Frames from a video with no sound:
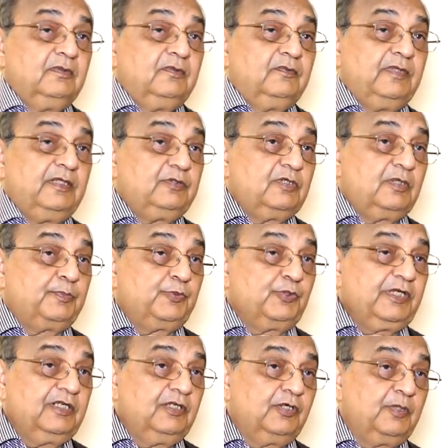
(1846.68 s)
when you are
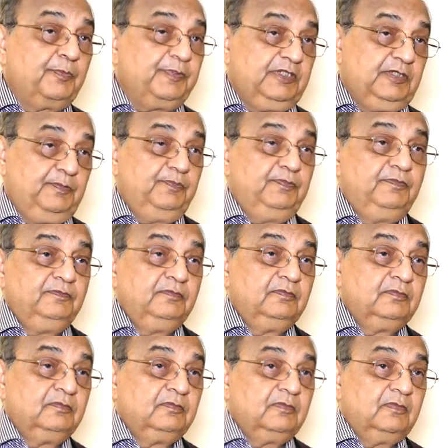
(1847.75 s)
putting on a PEEP,
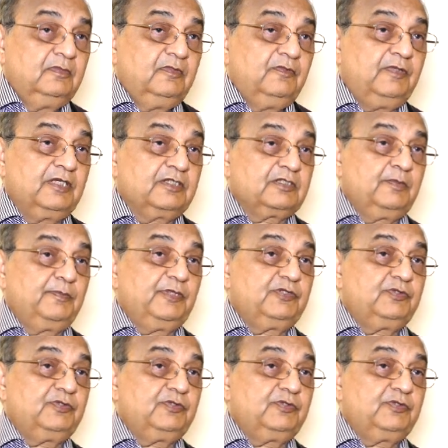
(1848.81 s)
for example,